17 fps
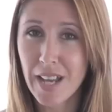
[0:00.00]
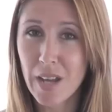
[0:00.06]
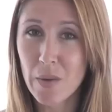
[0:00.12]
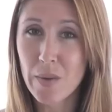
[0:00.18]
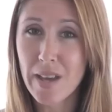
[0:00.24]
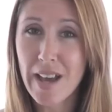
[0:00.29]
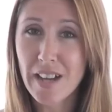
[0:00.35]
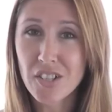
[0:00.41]

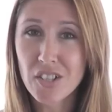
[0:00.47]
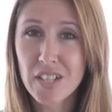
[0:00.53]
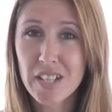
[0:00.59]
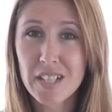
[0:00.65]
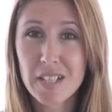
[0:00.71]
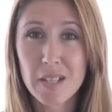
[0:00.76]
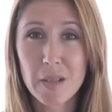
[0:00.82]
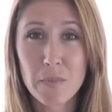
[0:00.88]
And we
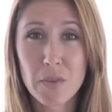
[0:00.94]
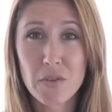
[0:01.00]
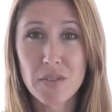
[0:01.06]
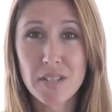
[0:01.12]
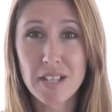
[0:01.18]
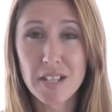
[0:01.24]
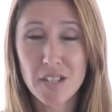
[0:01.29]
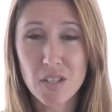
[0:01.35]
actually ended up
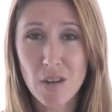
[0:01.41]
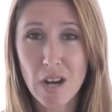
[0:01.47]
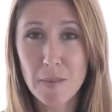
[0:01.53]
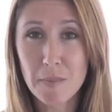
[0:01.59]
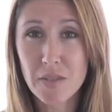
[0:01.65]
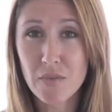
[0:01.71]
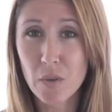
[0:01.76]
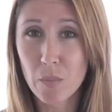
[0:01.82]
using
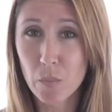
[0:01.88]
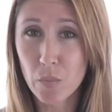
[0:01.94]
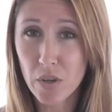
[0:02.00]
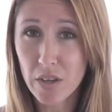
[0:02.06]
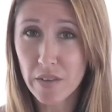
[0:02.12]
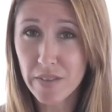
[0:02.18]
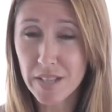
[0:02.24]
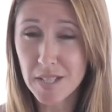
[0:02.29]
scraps from
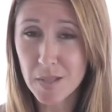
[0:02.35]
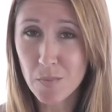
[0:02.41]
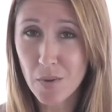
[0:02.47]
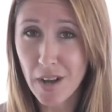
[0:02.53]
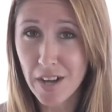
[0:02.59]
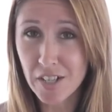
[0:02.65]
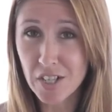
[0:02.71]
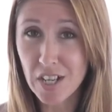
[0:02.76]
previous
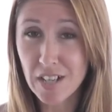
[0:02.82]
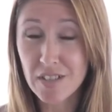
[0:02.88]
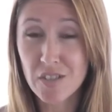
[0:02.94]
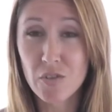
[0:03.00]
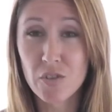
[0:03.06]
projects.